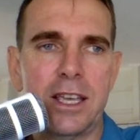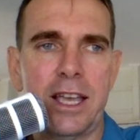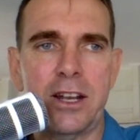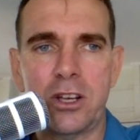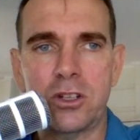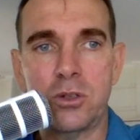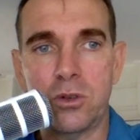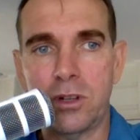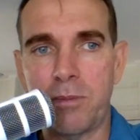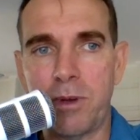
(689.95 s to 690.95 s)
and I could do
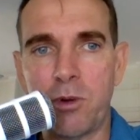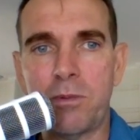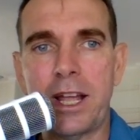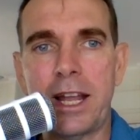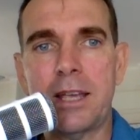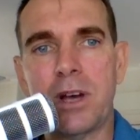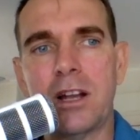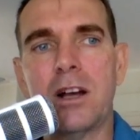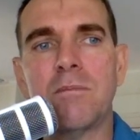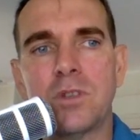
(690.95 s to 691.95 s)
a little bit more planning,
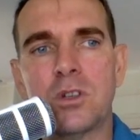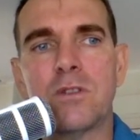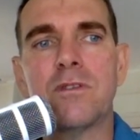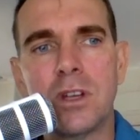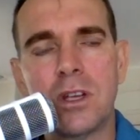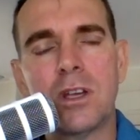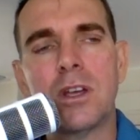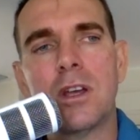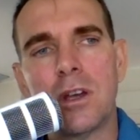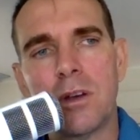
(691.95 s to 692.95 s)
but I'm sort of
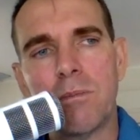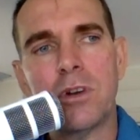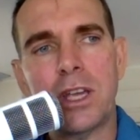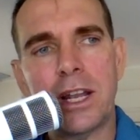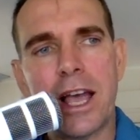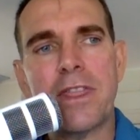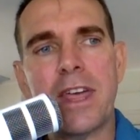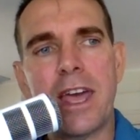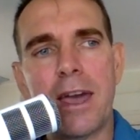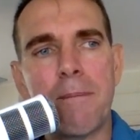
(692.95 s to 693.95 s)
putting it out
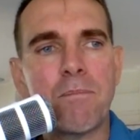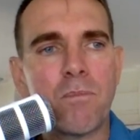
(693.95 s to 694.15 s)
there,